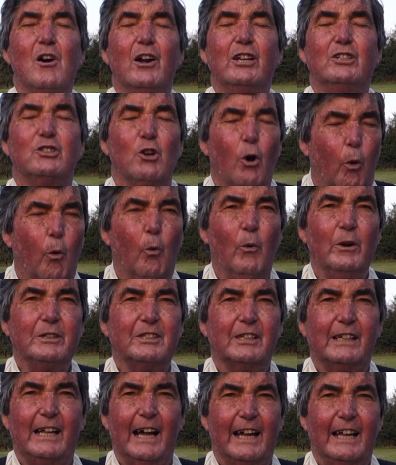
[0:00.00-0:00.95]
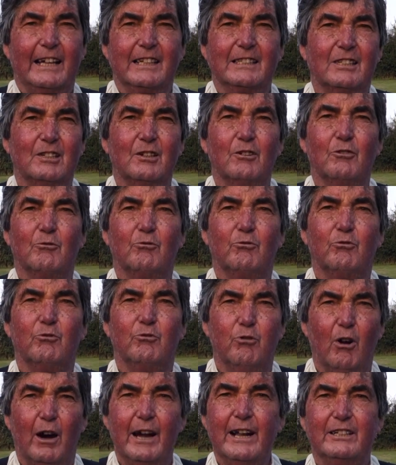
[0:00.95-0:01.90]
It's always the case,
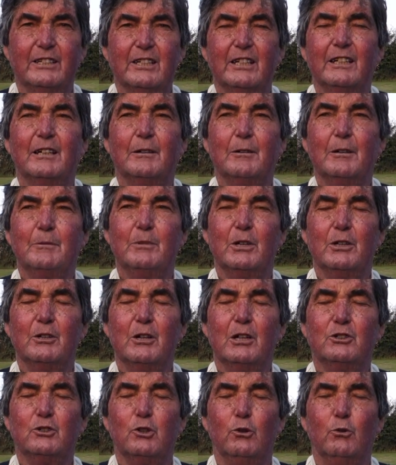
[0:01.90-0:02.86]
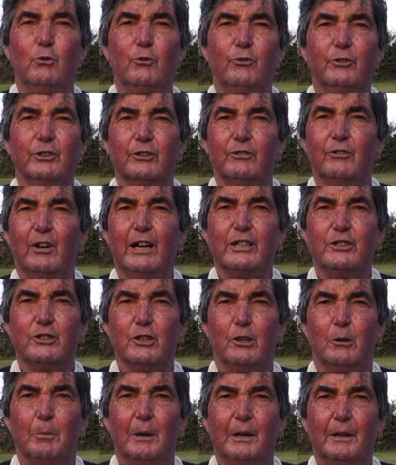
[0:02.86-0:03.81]
right tool for the right
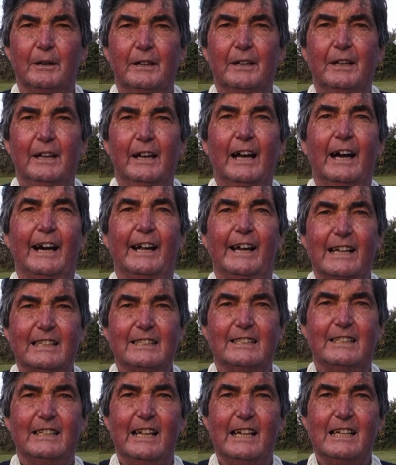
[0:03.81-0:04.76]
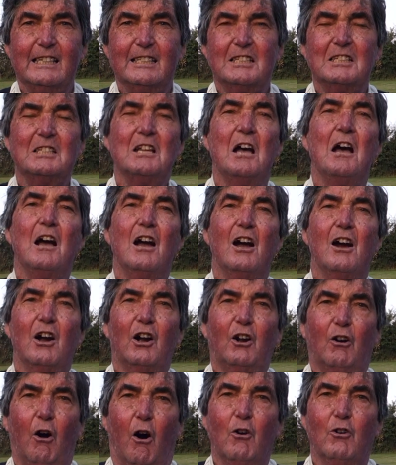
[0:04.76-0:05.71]
job. An SDS,
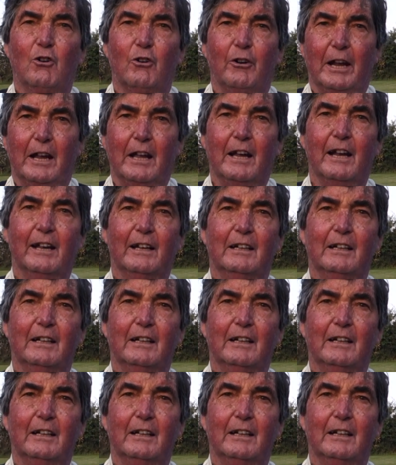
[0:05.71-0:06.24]
concrete.